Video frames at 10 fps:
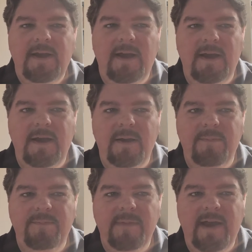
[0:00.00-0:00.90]

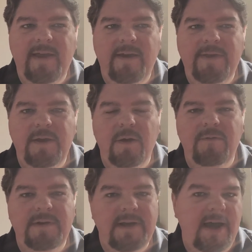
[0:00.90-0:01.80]
I think
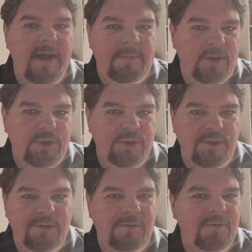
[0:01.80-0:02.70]
over time they
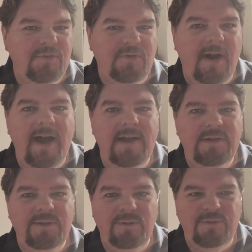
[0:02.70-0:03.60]
should try
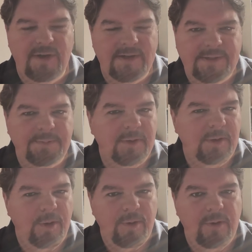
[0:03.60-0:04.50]
to dress up the
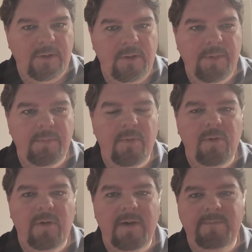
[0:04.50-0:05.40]
logo a little bit
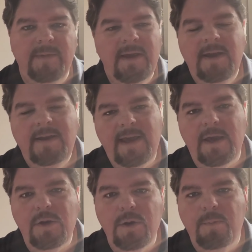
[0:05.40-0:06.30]
more. And yeah,
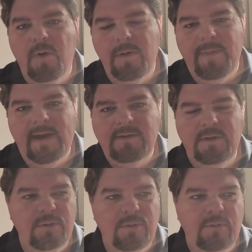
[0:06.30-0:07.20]
you can point back
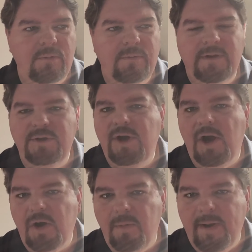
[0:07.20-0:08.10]
to the
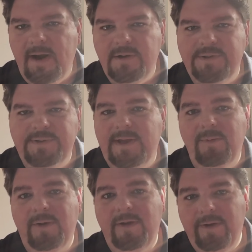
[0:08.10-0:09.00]
Chicago Bears and say,
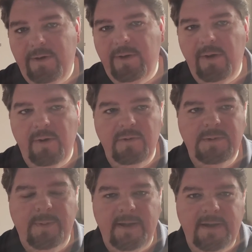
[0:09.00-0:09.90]
well, their logo is
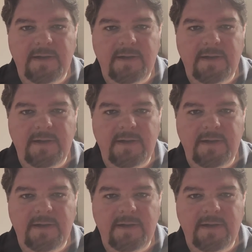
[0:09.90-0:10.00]
plain.